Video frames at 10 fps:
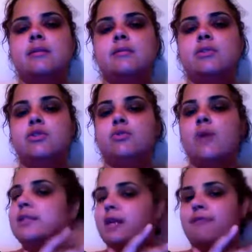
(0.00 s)
you
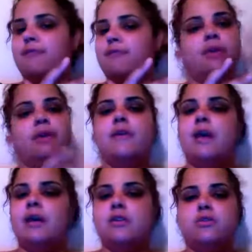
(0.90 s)
identify with
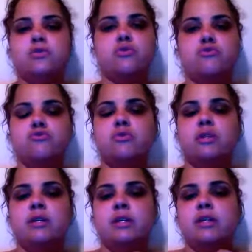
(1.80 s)
and you
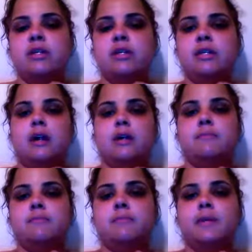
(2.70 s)

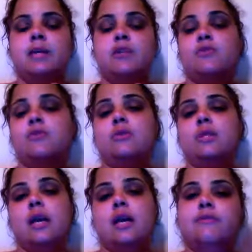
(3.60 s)
can use to
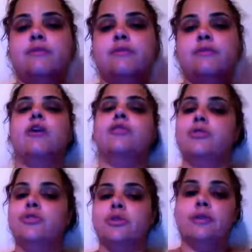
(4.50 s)
kind of encourage you
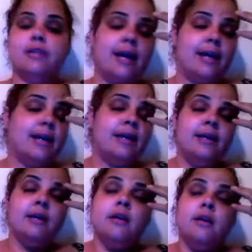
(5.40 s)
during the day.
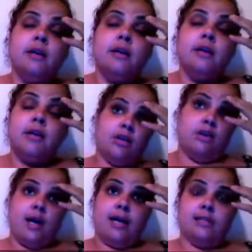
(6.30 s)

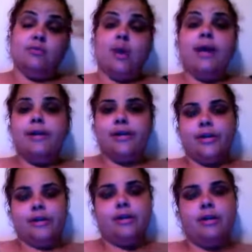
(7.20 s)
So, as a
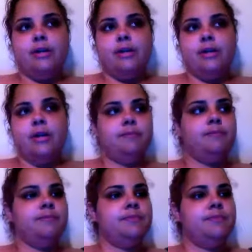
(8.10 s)
writer,
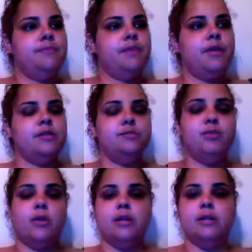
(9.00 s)
there's
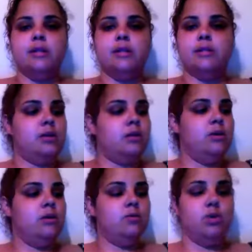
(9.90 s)
importance in
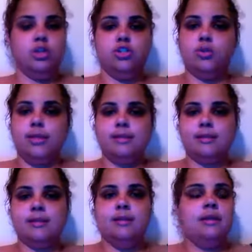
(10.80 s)
word
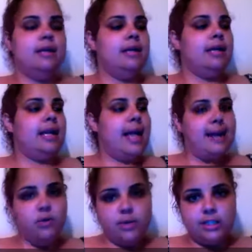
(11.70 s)
choice, in
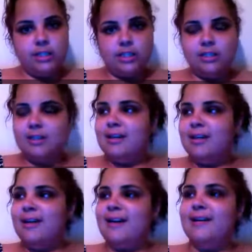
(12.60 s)
language.
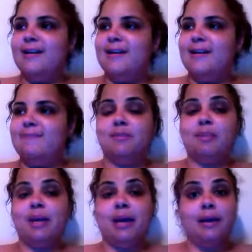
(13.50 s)
As a
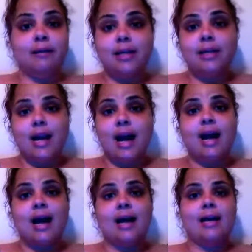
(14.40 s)
parent,
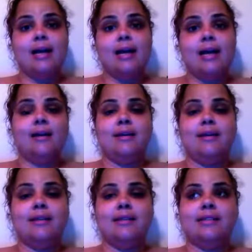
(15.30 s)
I
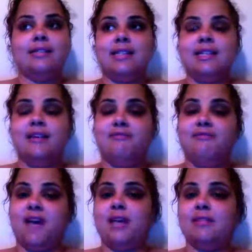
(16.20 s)
see the
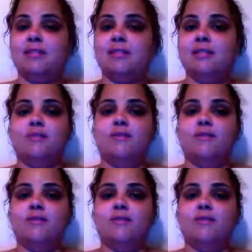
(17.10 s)
effects of